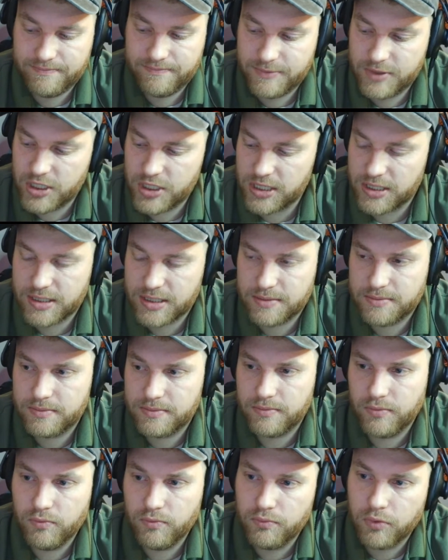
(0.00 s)
just
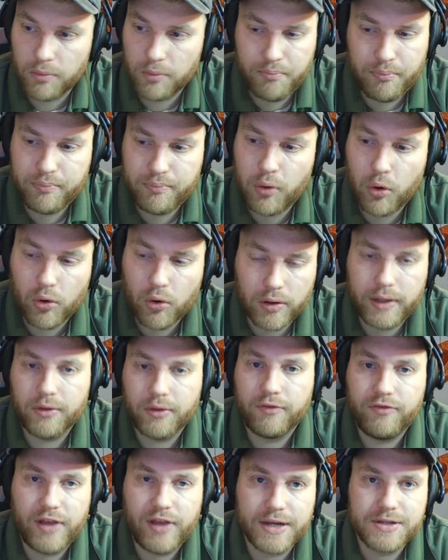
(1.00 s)
poorly
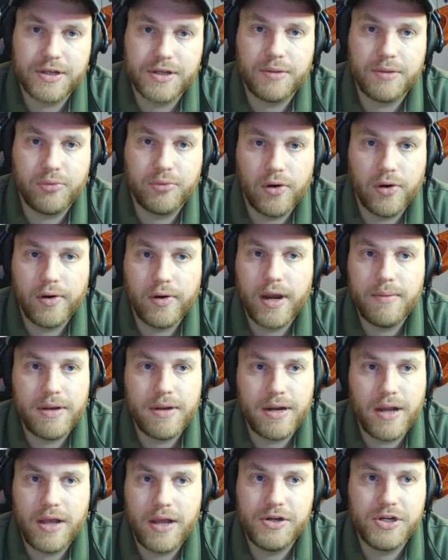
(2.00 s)
reflects on the program
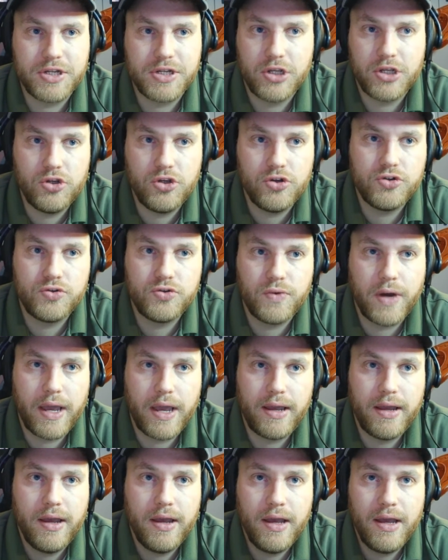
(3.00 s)
in just a huge way.
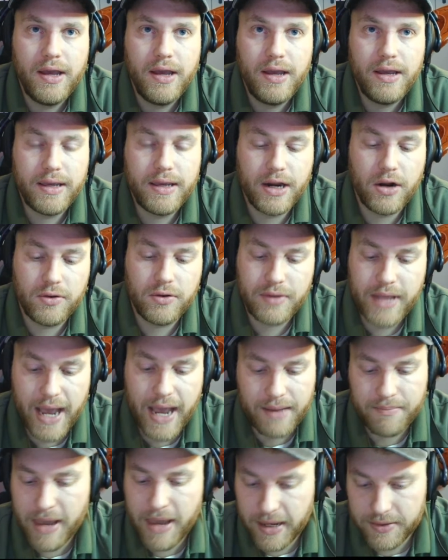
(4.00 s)

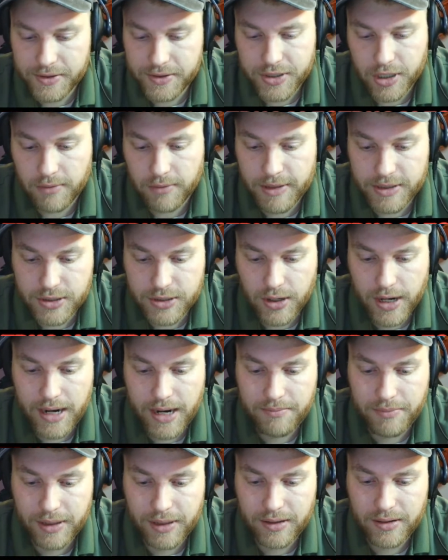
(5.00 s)
Making the tournament's
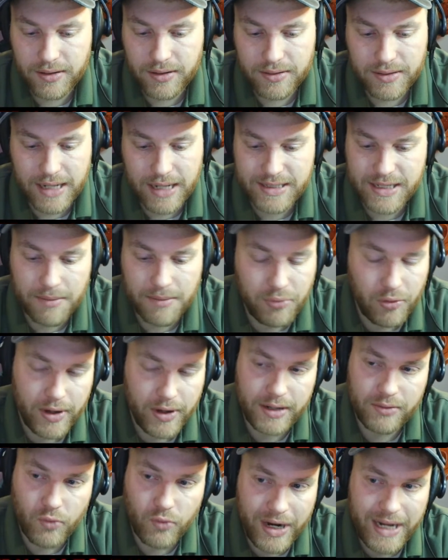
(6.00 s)
great, but at some
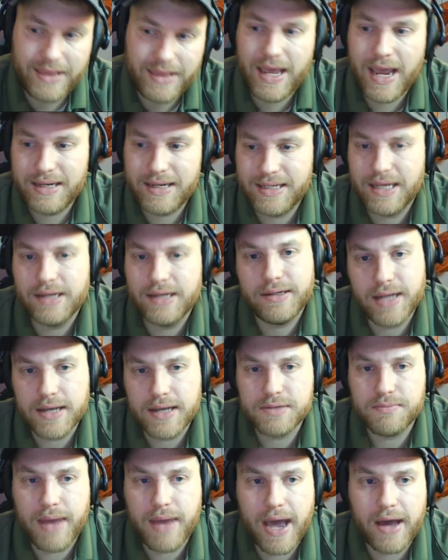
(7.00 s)
point winning the A10
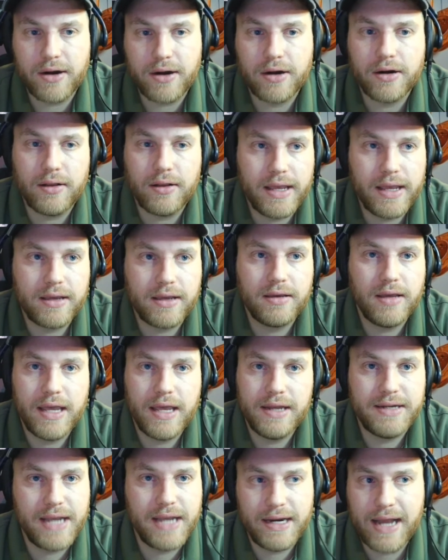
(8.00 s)
does matter.
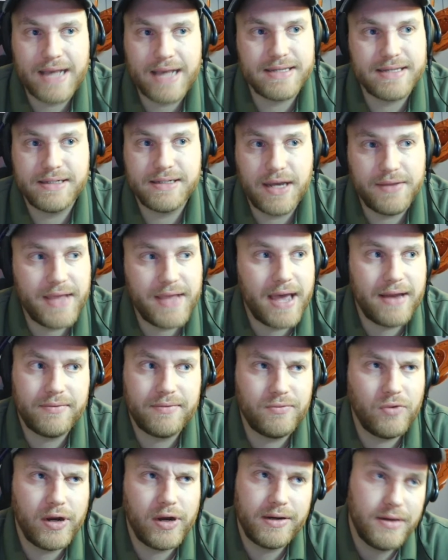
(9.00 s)
And Dayton hasn't done that in
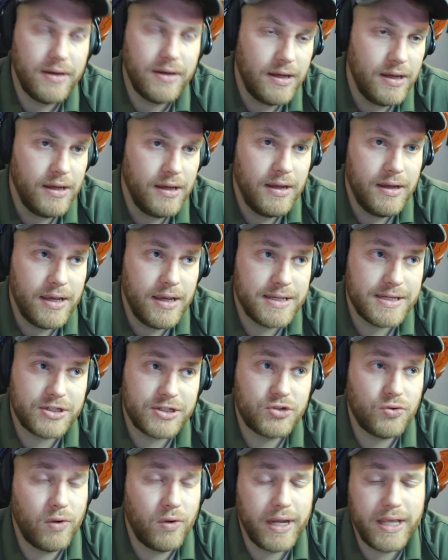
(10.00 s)
what is it,
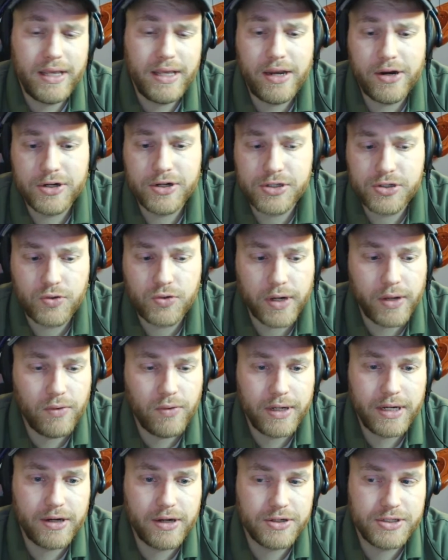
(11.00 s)
20 years,
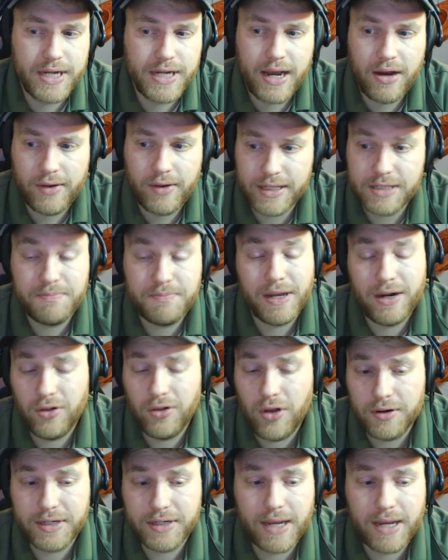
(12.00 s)
21 years now? It's been a
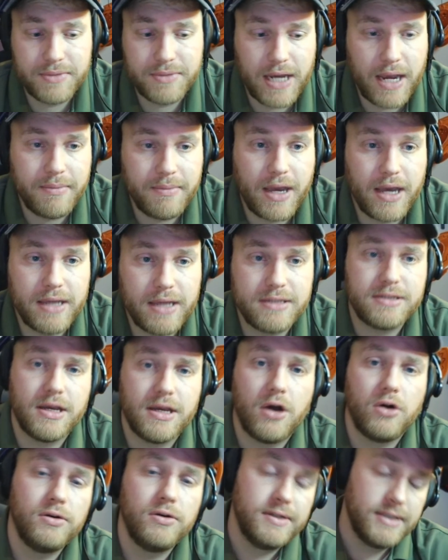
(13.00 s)
long damn time, guys.
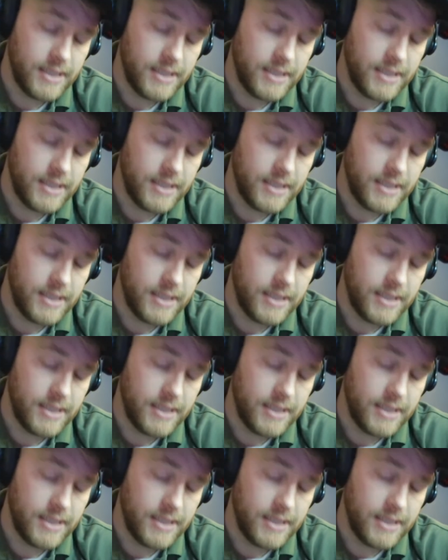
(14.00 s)
So